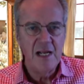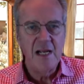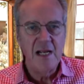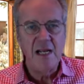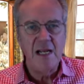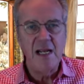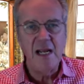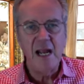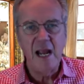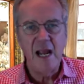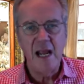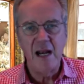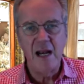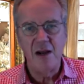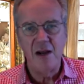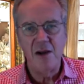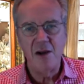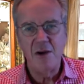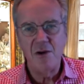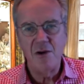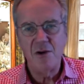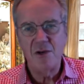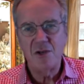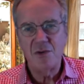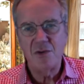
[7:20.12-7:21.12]
He had
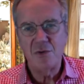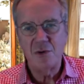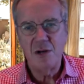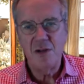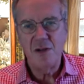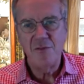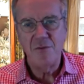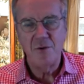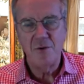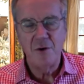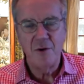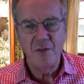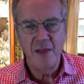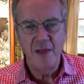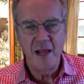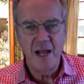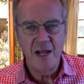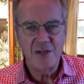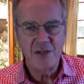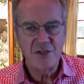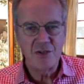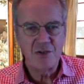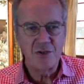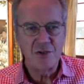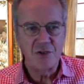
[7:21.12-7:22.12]

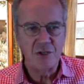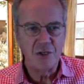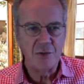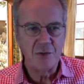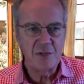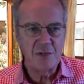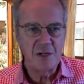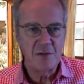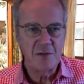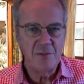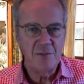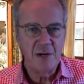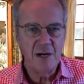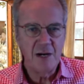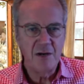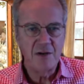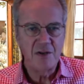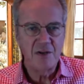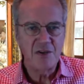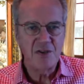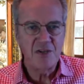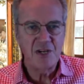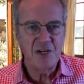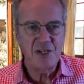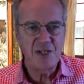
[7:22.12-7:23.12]
124,000 troops compared to
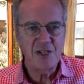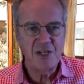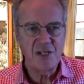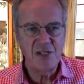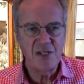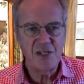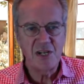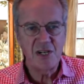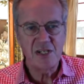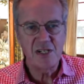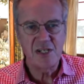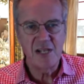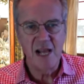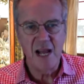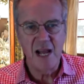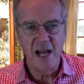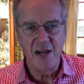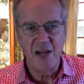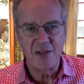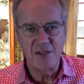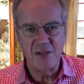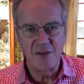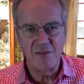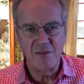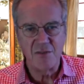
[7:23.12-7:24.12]

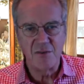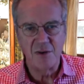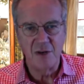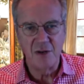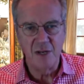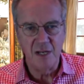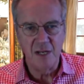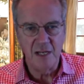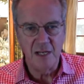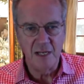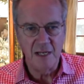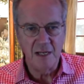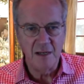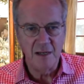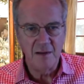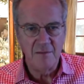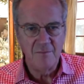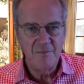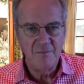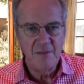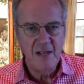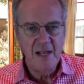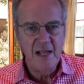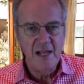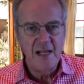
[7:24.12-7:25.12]
66,000 for Lee.
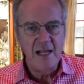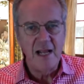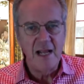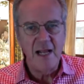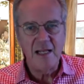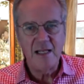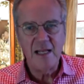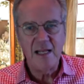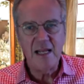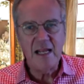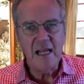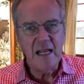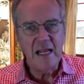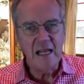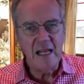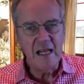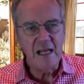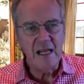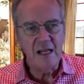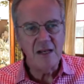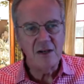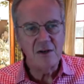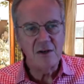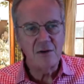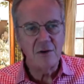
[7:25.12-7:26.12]
At the
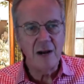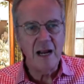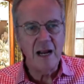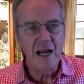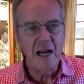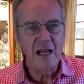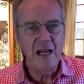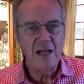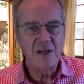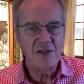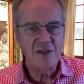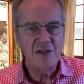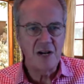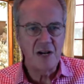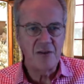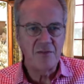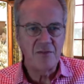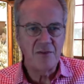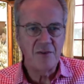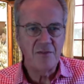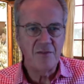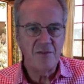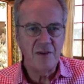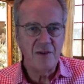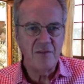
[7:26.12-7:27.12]
end, Grant had
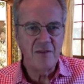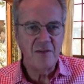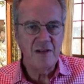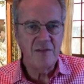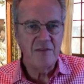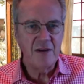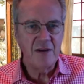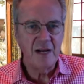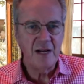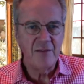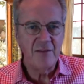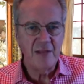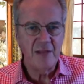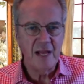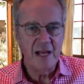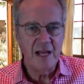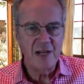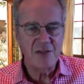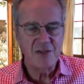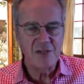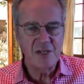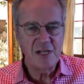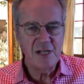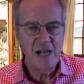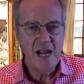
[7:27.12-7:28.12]
suffered
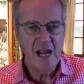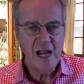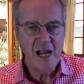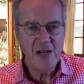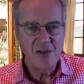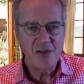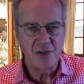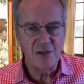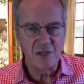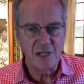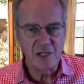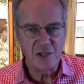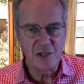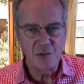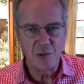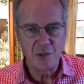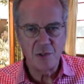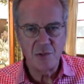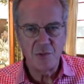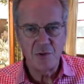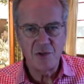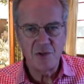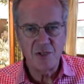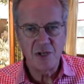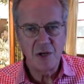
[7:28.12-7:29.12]
55,000 casualties,
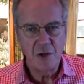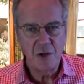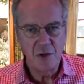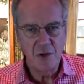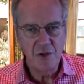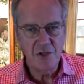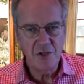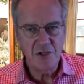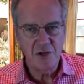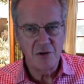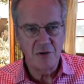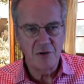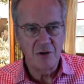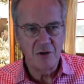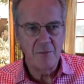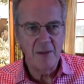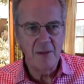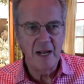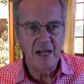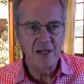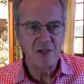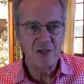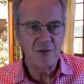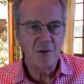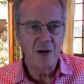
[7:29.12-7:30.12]
which was also
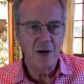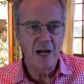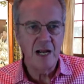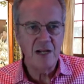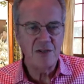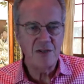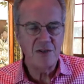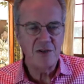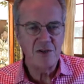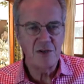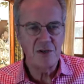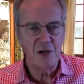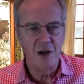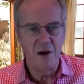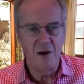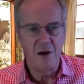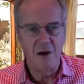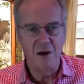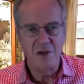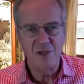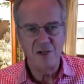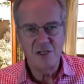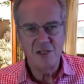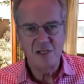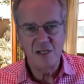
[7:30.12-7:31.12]
about twice as
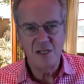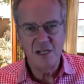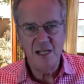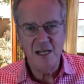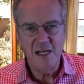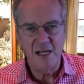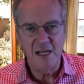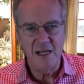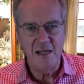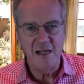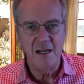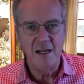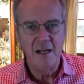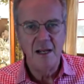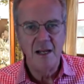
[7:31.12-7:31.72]
large as Lee.